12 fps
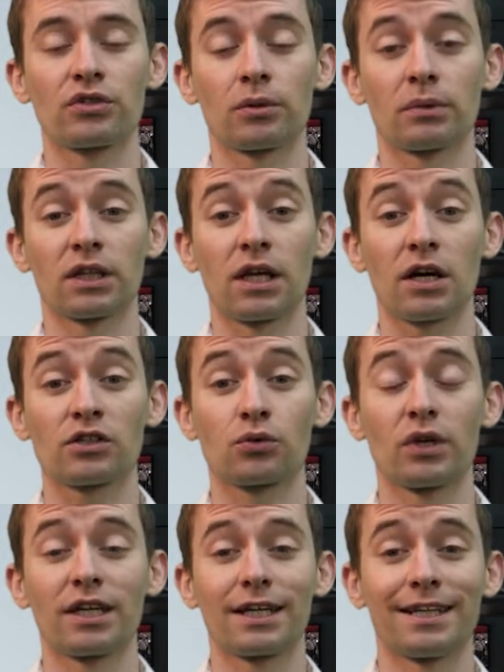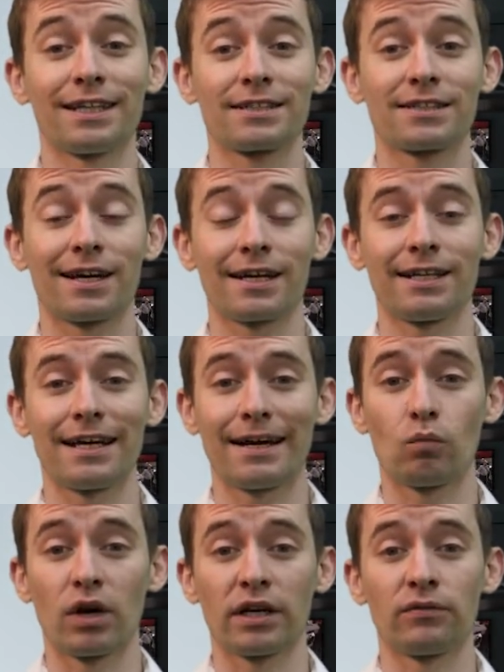from the last week in the sign and
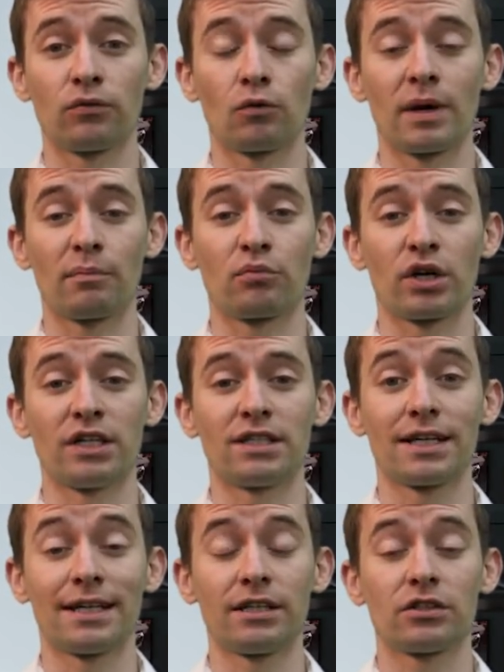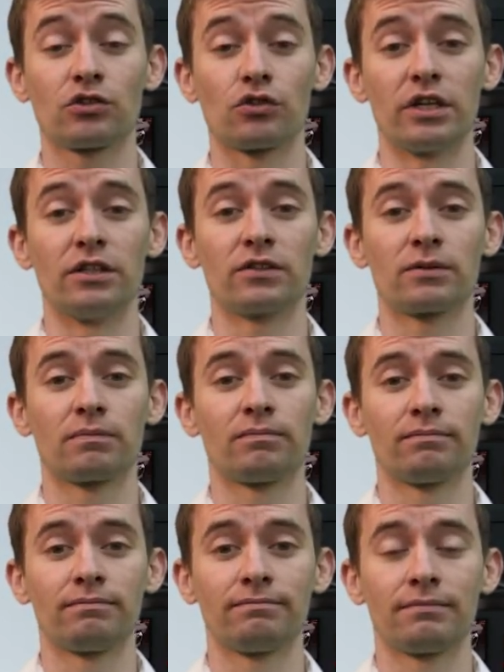wide format print industries.
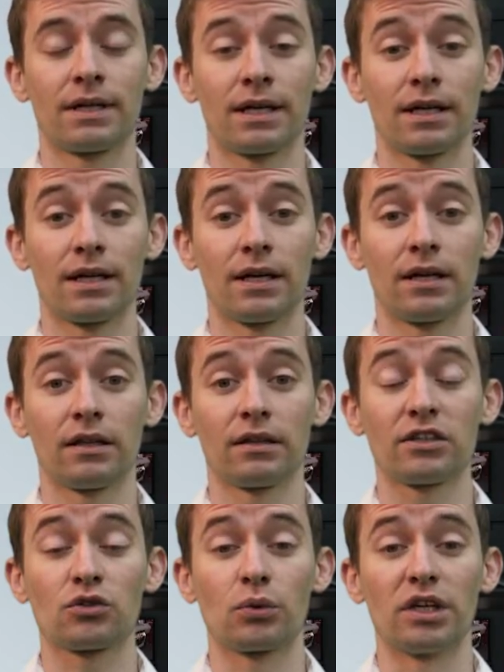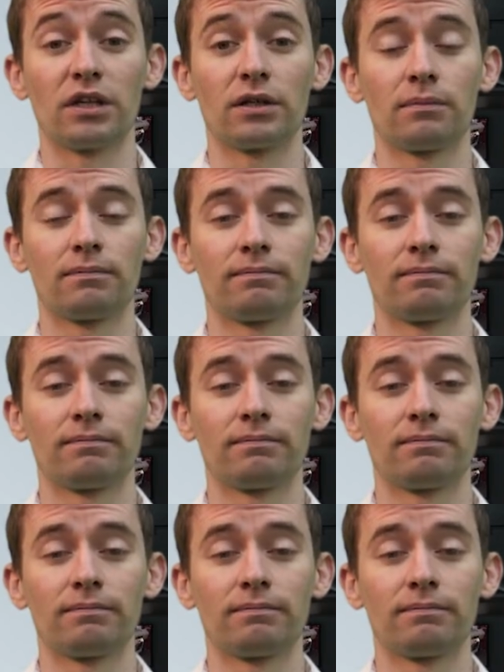This week,